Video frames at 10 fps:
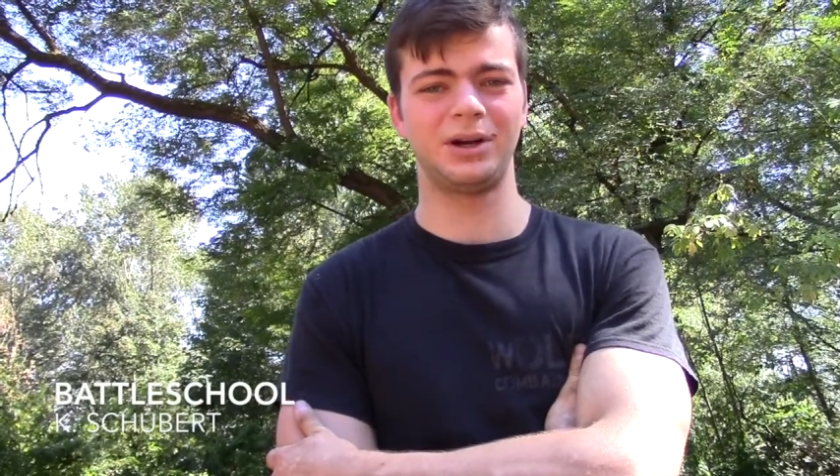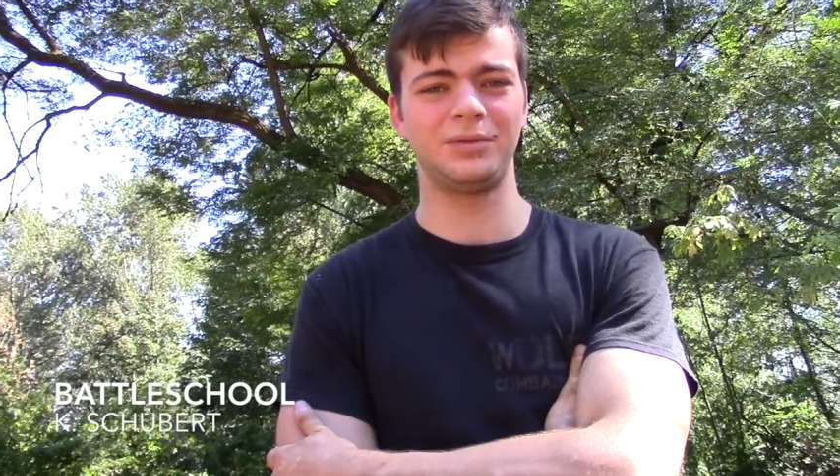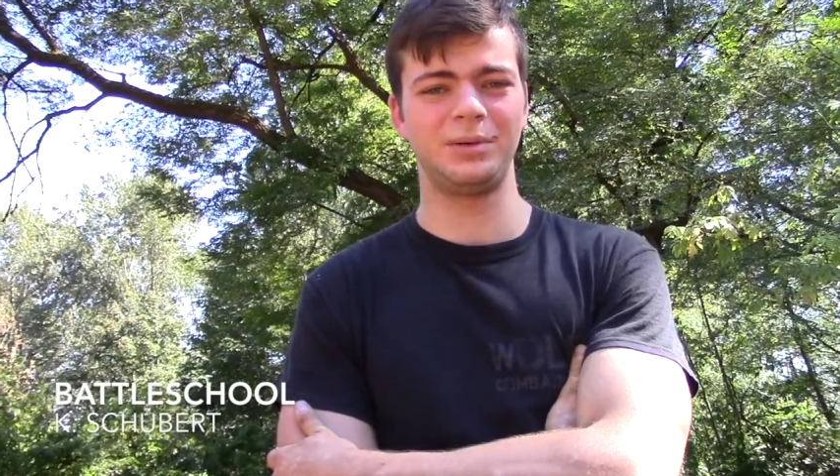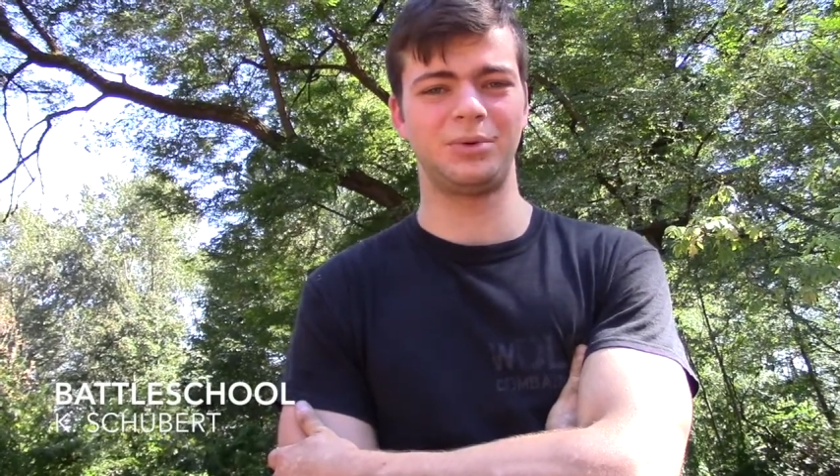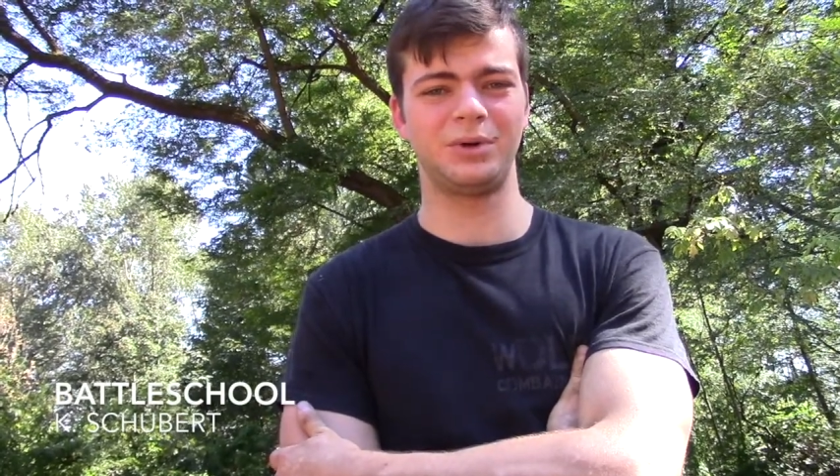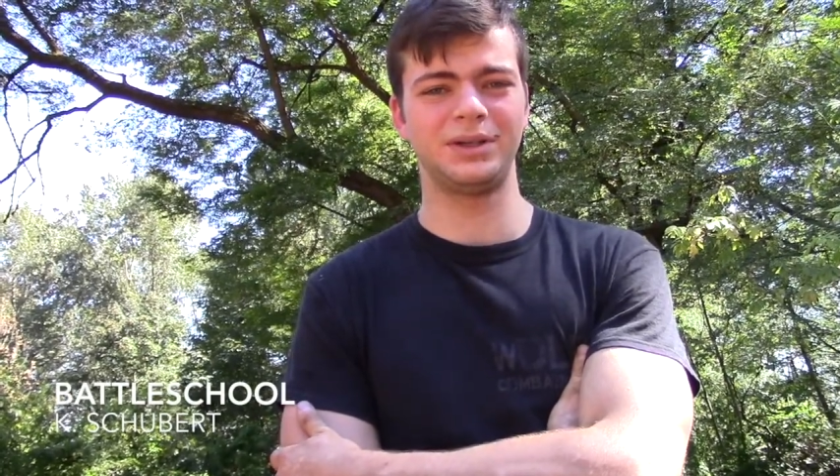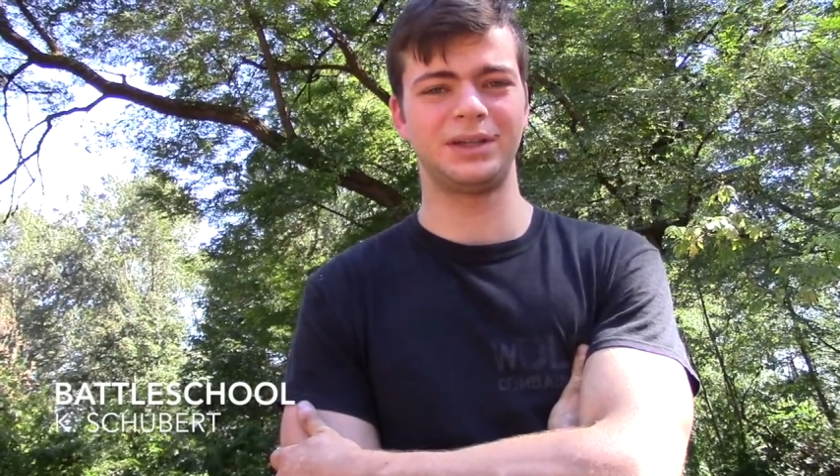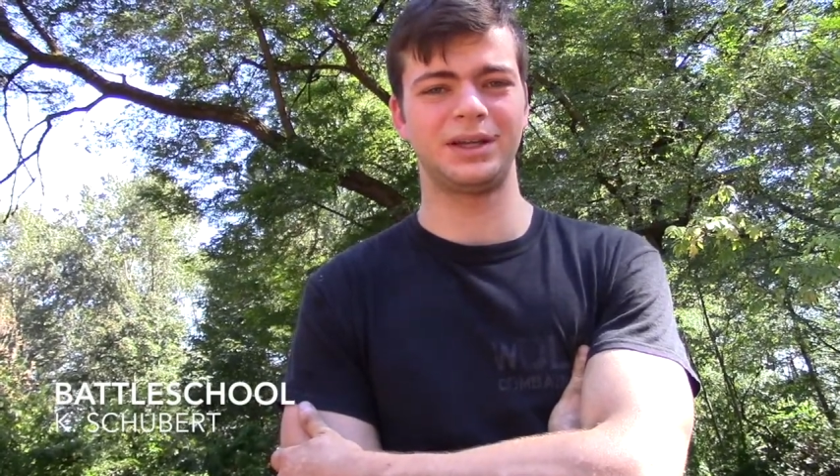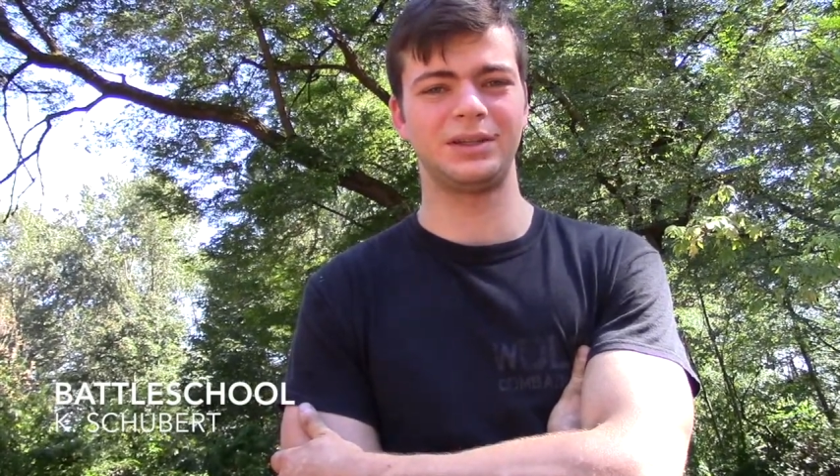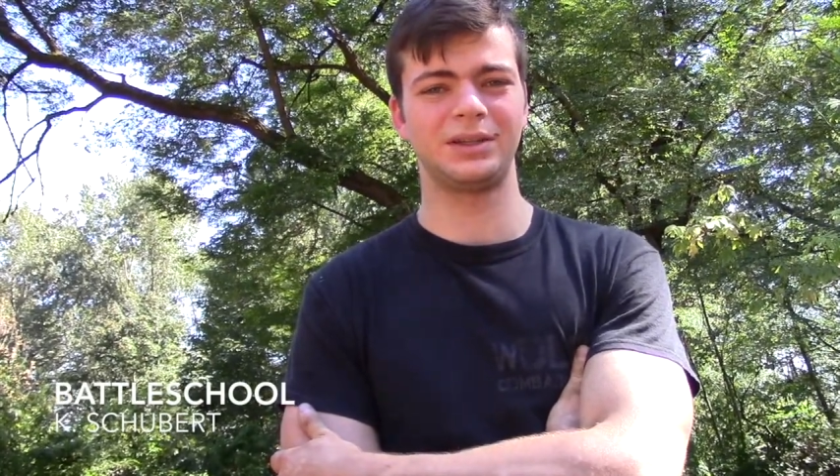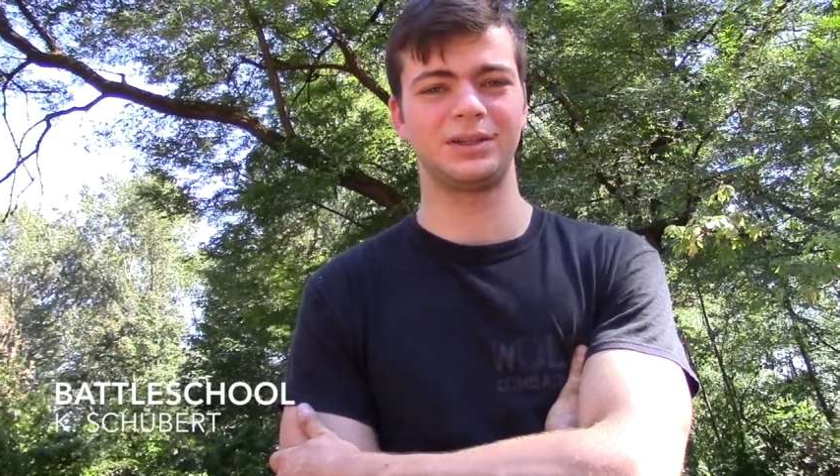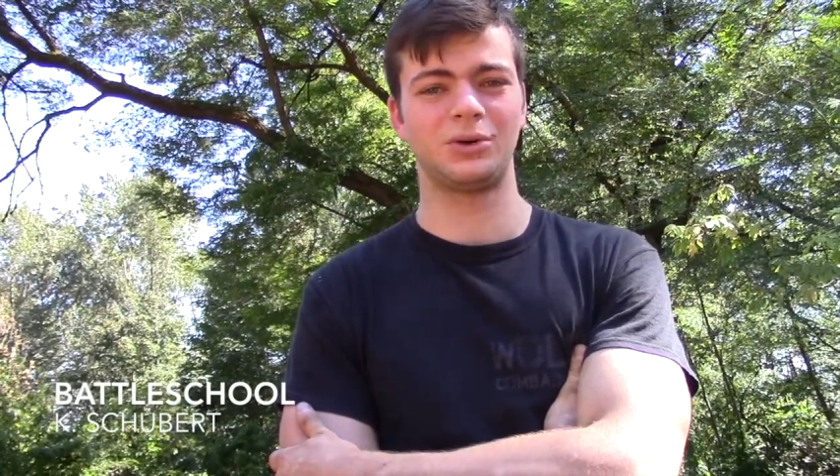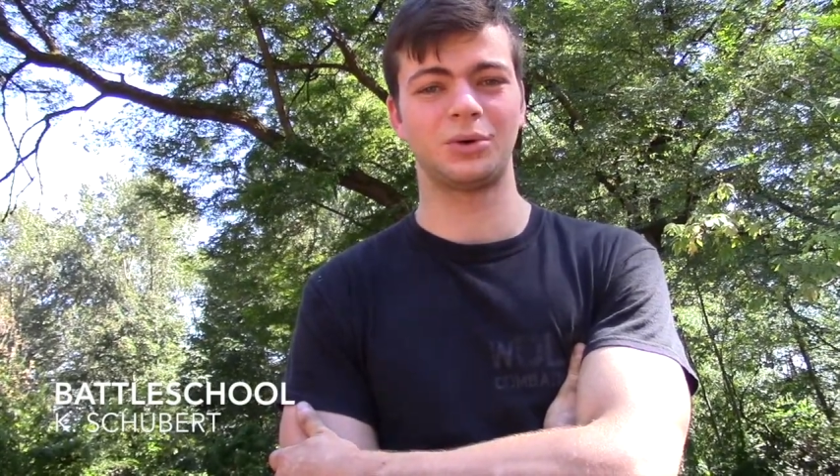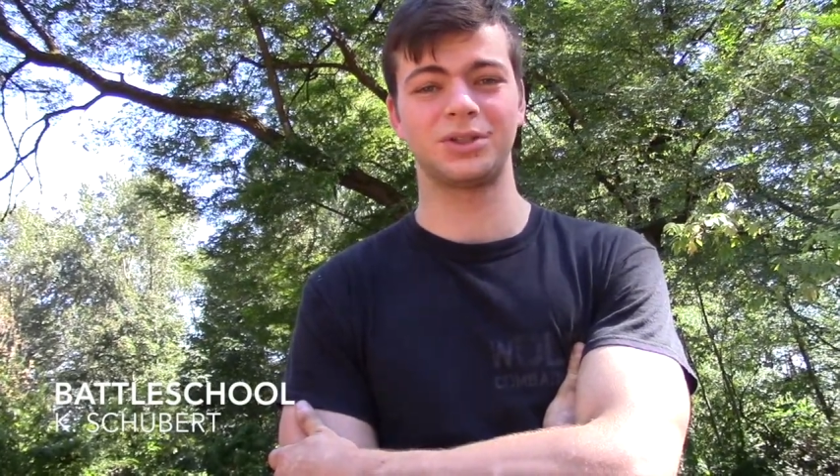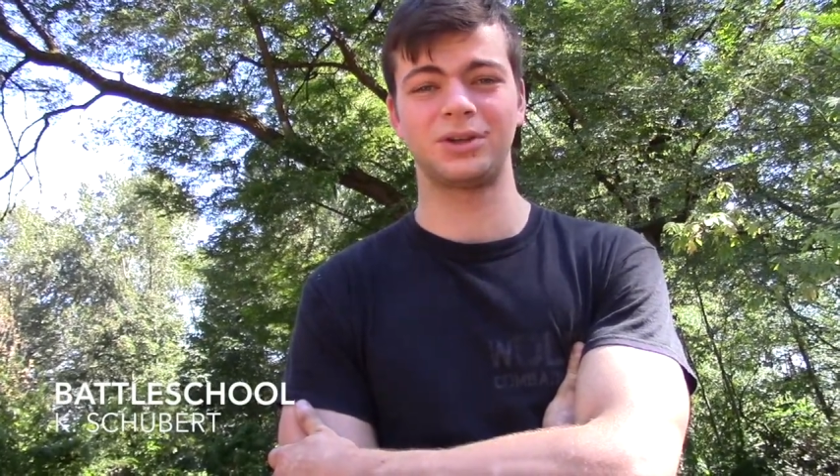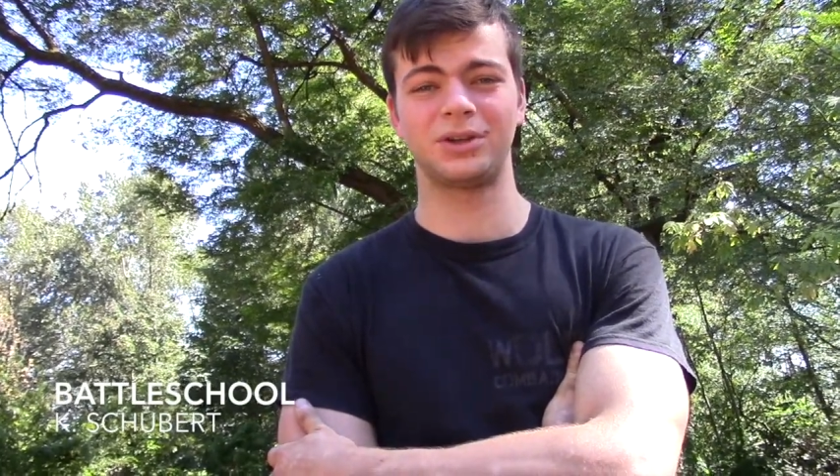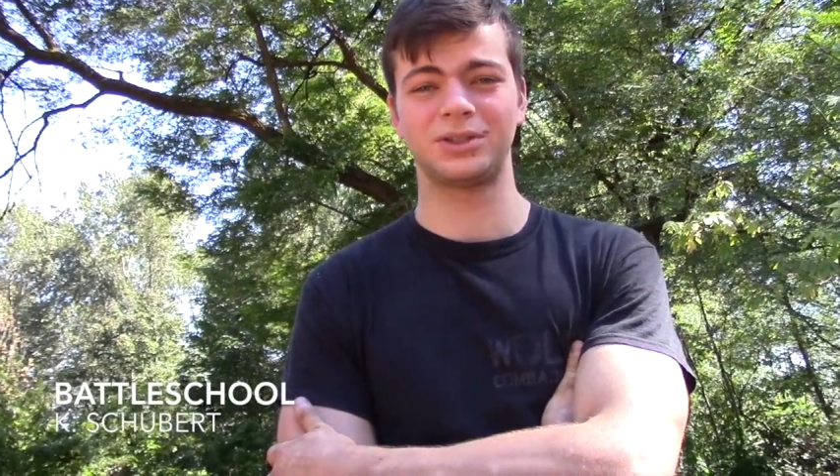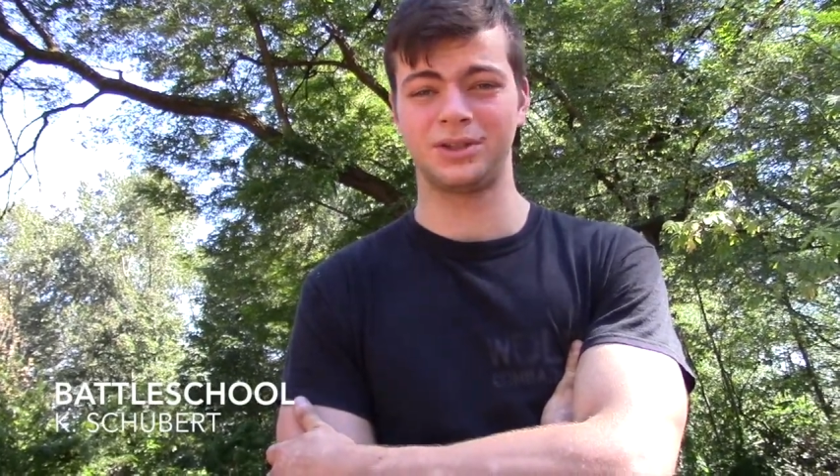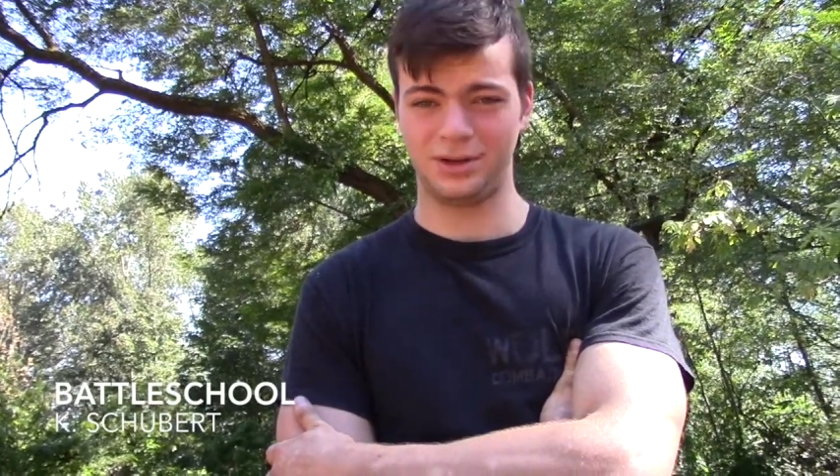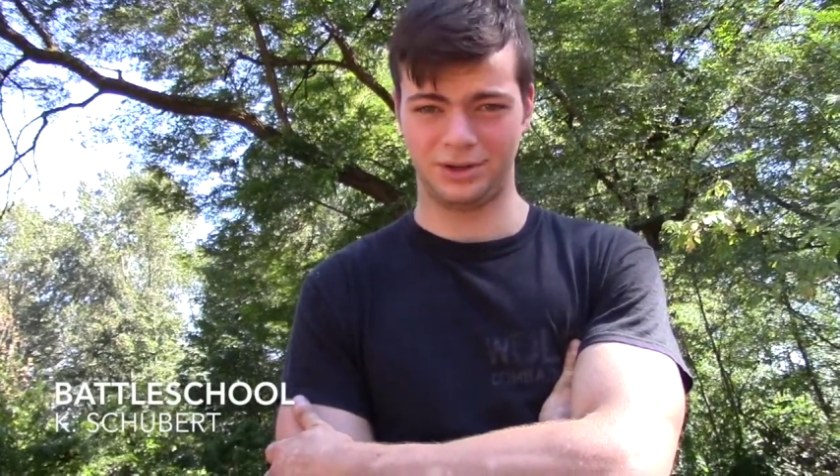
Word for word: V point and the course starts